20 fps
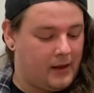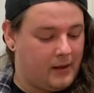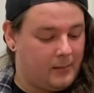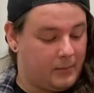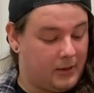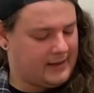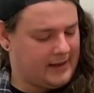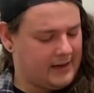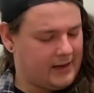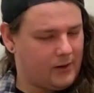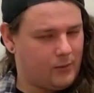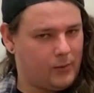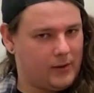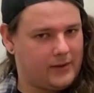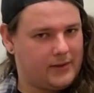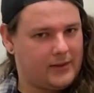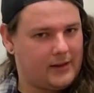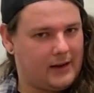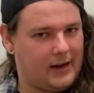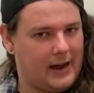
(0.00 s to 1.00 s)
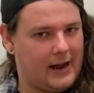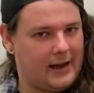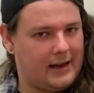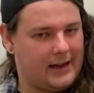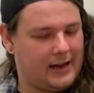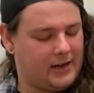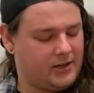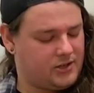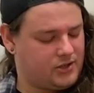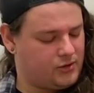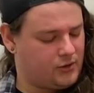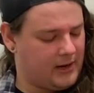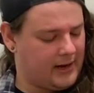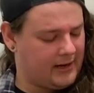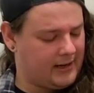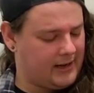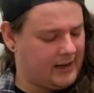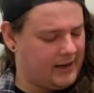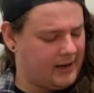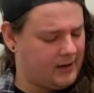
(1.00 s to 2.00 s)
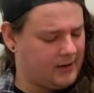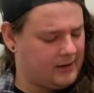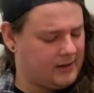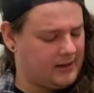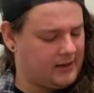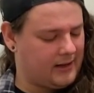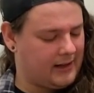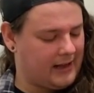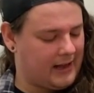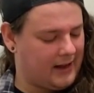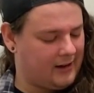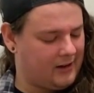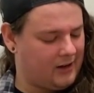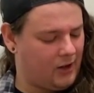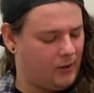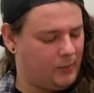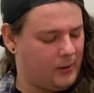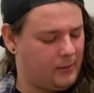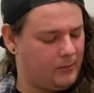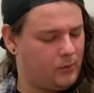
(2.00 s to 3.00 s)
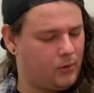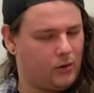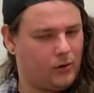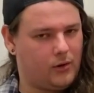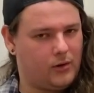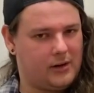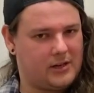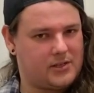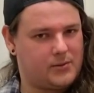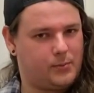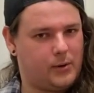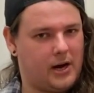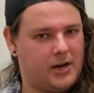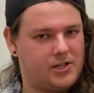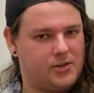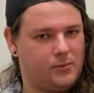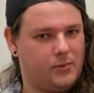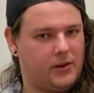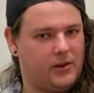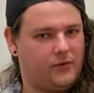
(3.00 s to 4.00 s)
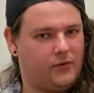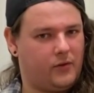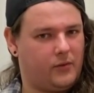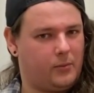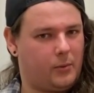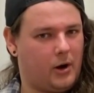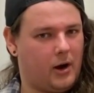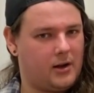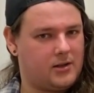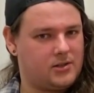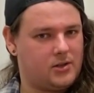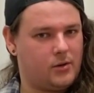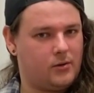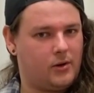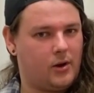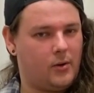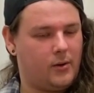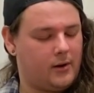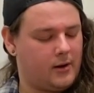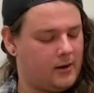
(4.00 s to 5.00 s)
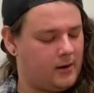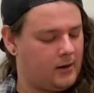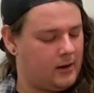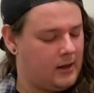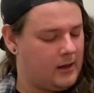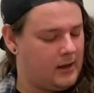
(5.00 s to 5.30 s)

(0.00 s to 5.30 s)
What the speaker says: I think with the lighter gauge string here, you can get a little bit more expression with your vibrato going on